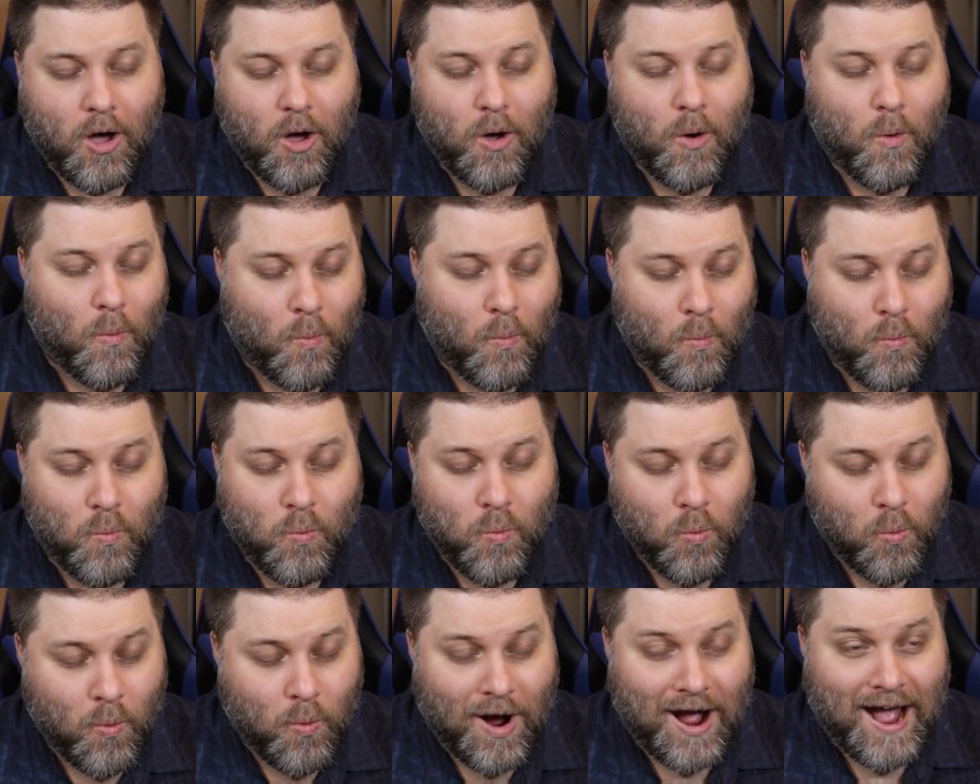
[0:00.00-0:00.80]

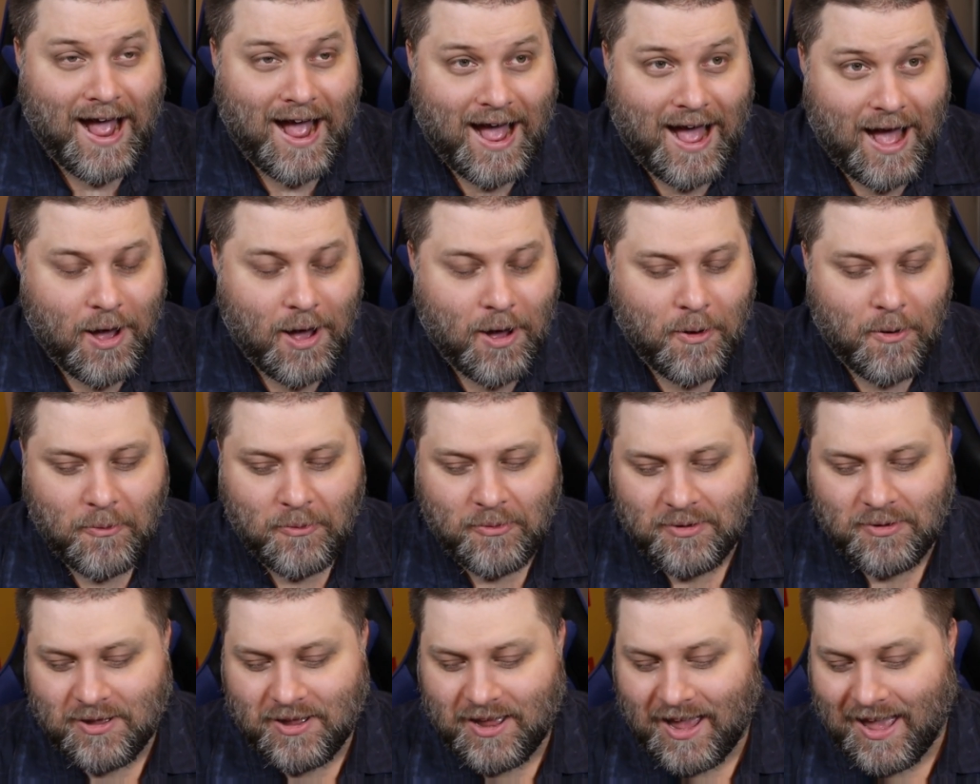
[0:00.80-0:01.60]
Wow.
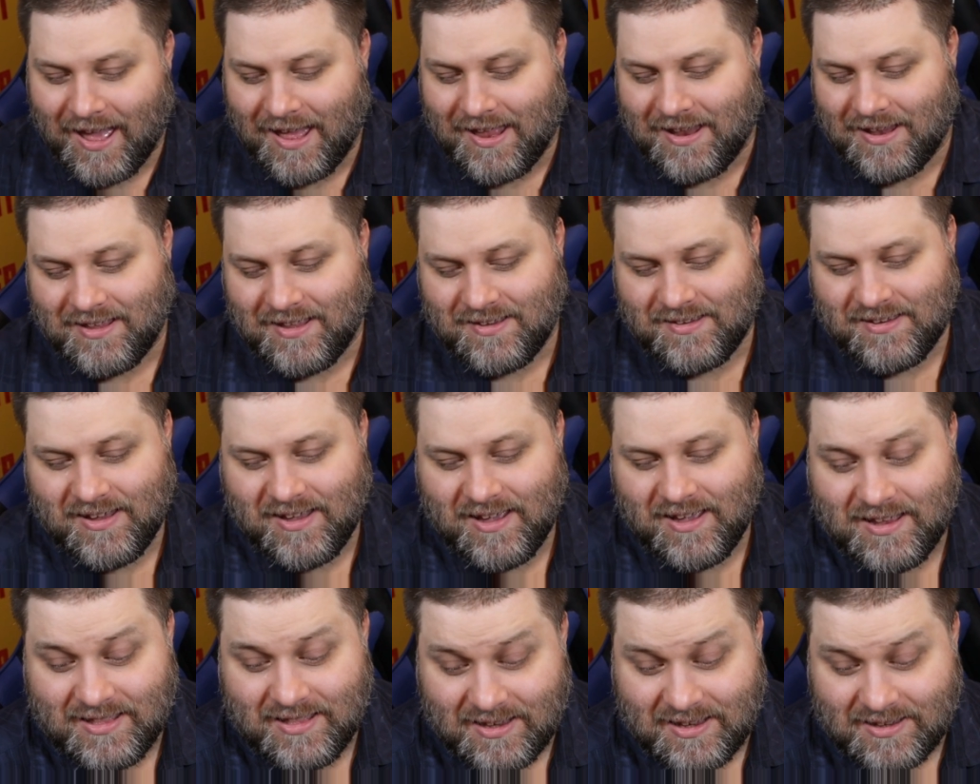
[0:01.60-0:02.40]
And this
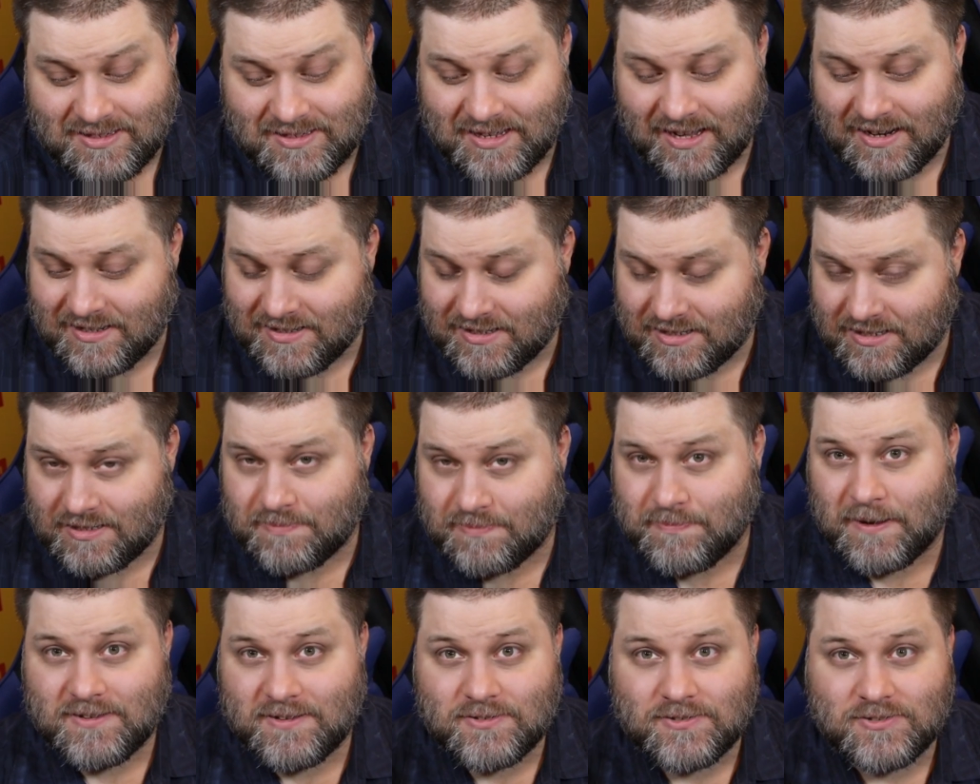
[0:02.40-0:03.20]
this kind of
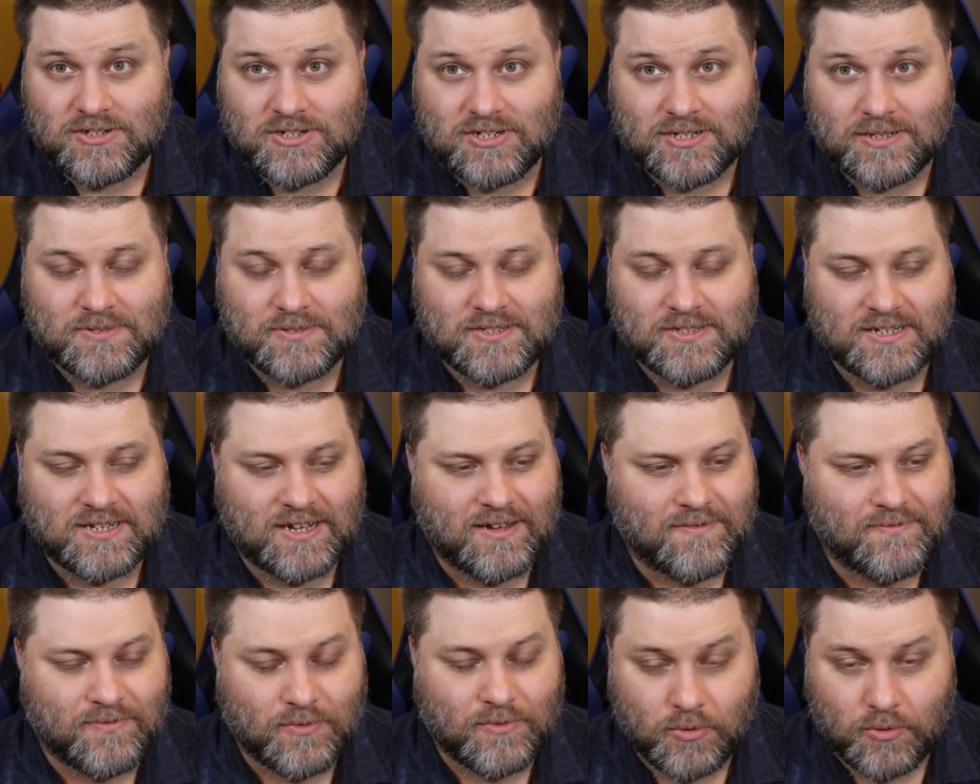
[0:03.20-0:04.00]
sponsorship
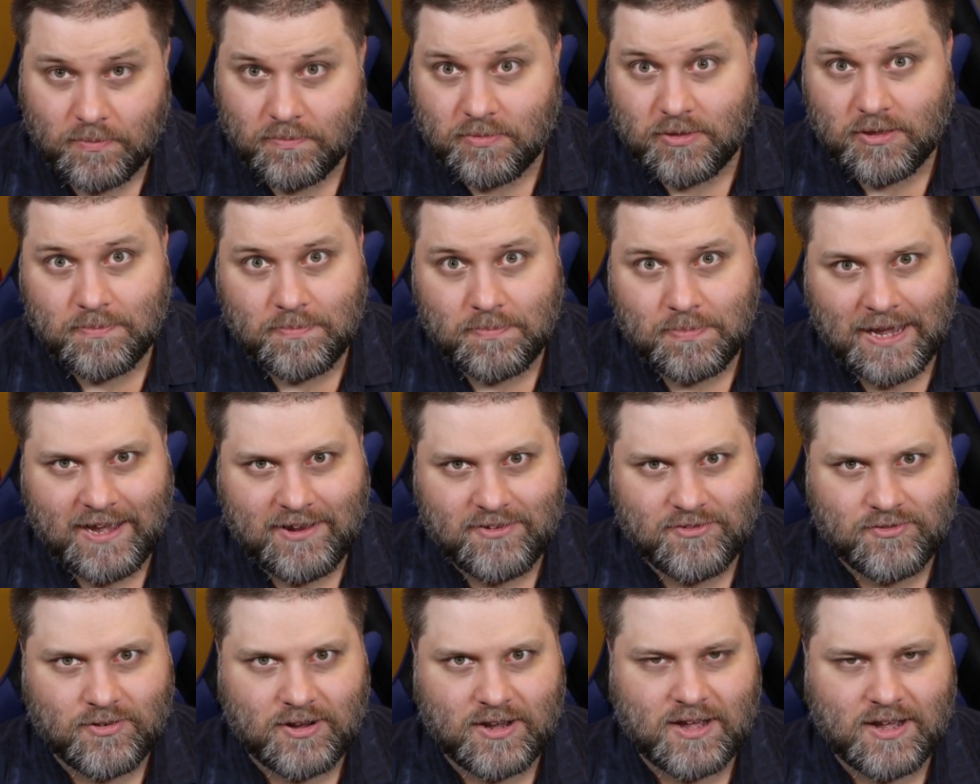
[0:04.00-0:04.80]
stuff or the
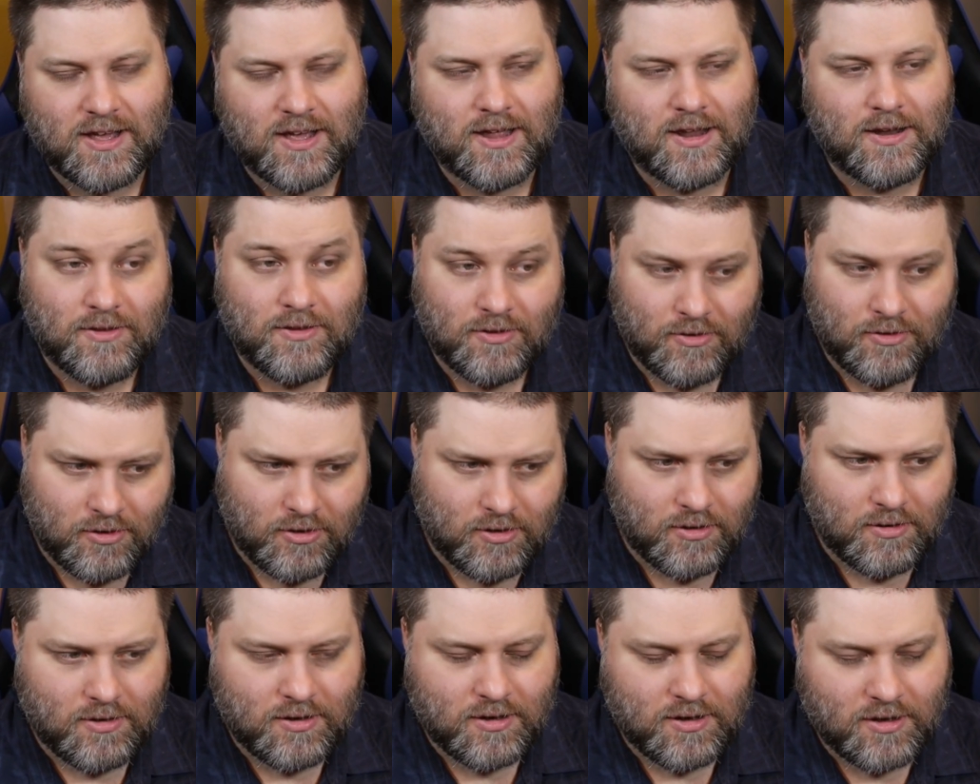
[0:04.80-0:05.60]
Patreon, you can
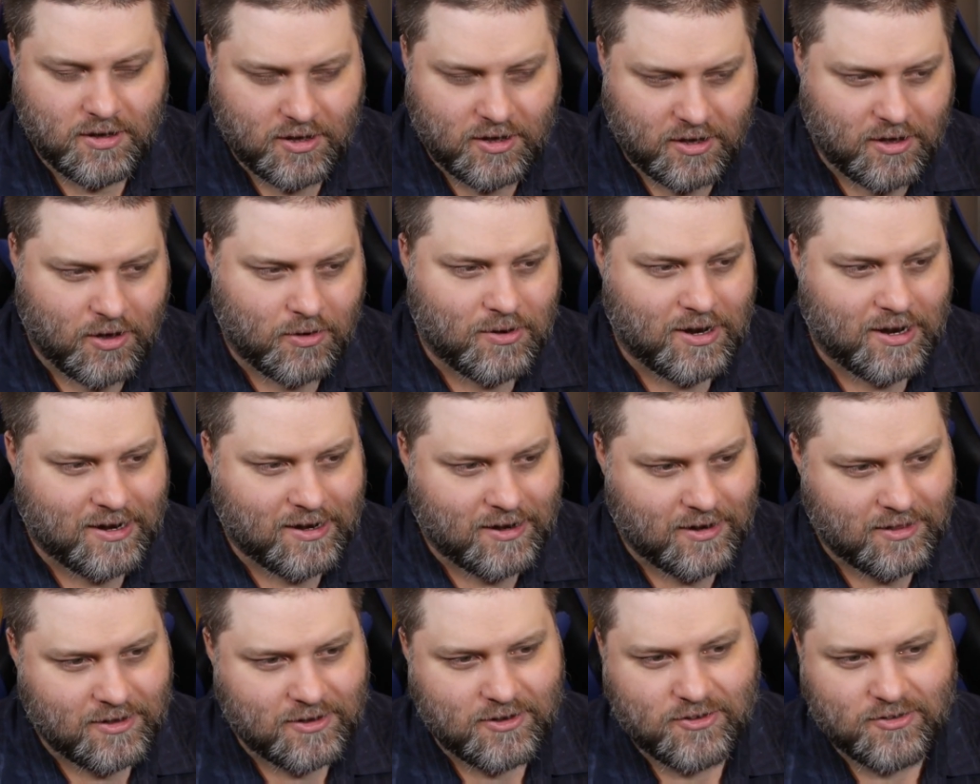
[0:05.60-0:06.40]
go down
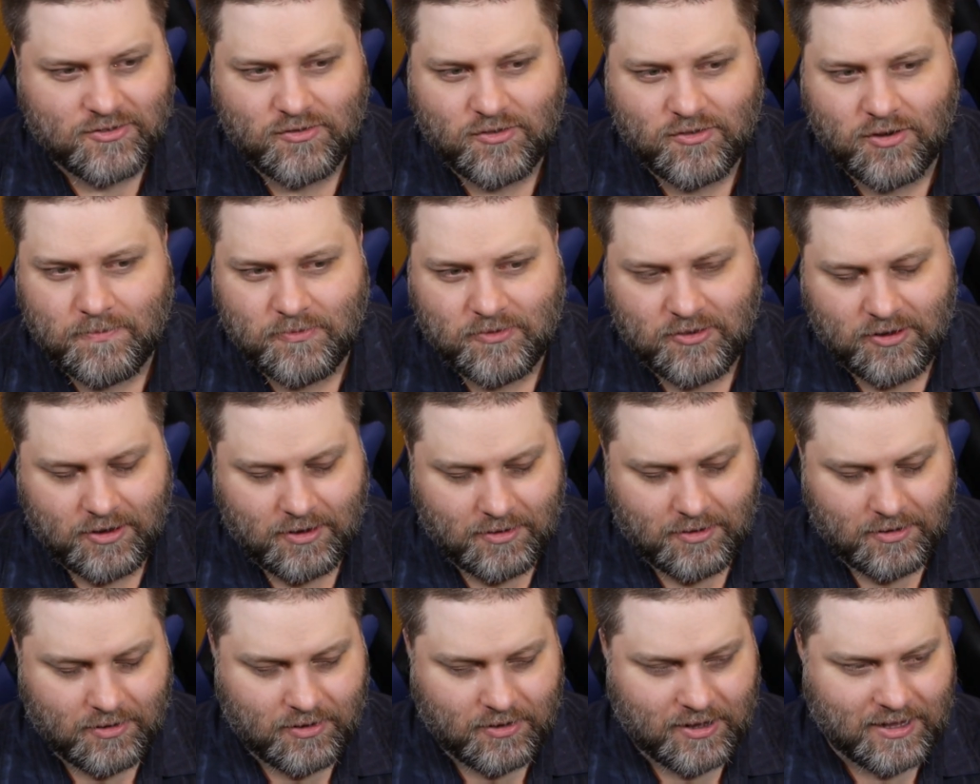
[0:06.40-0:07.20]
in the
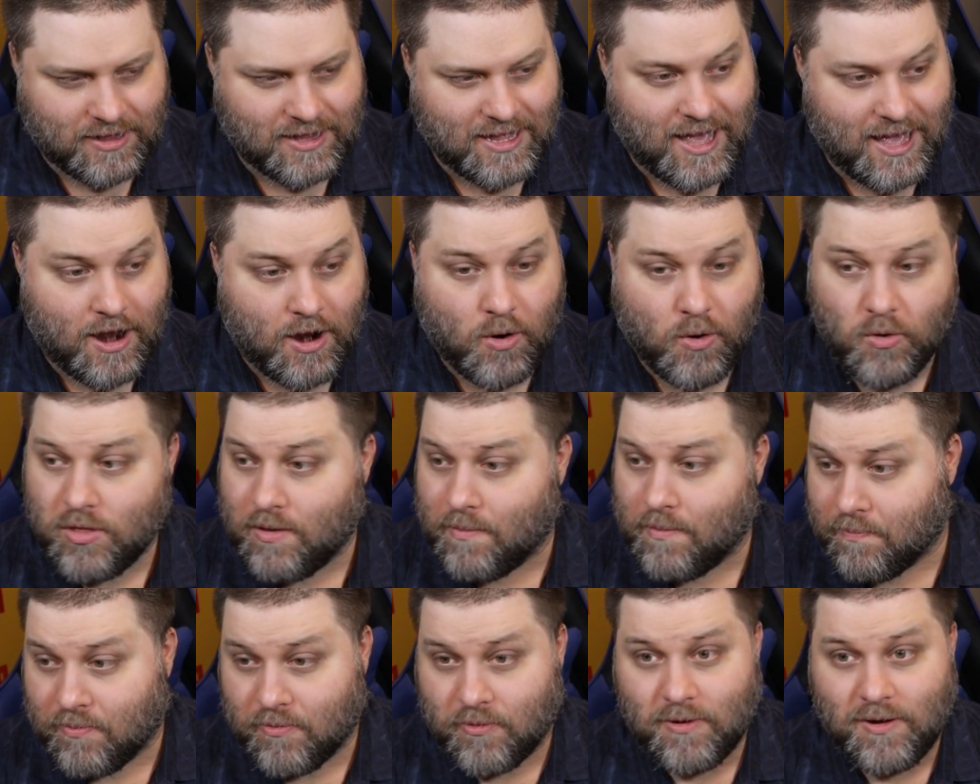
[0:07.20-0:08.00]
description, look at that, or the
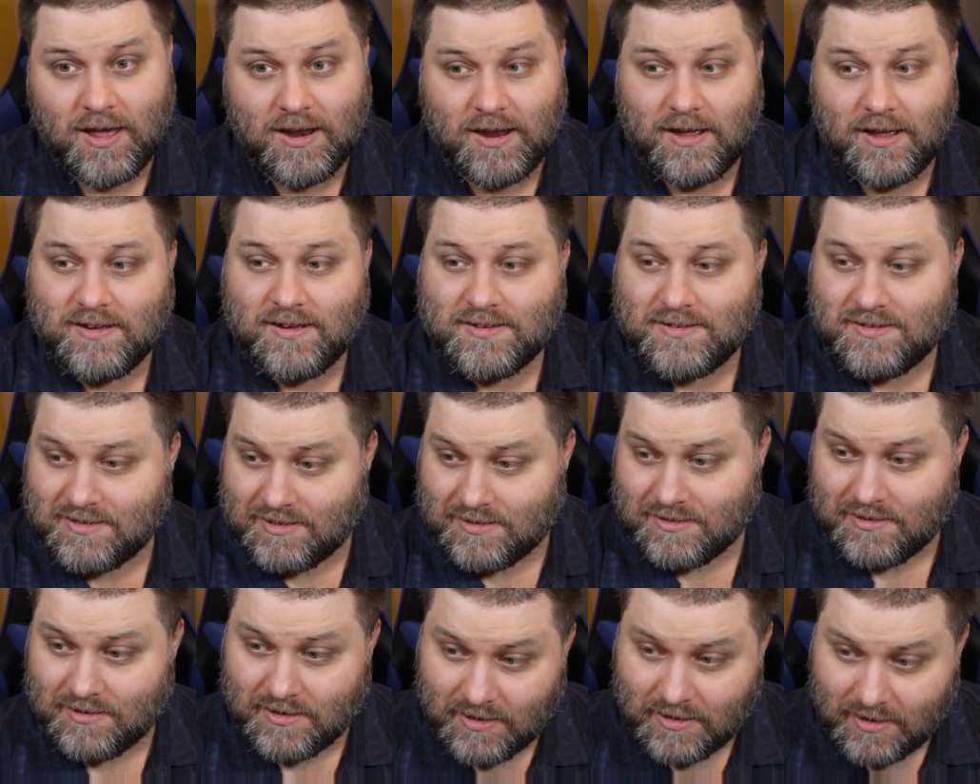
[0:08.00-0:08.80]
products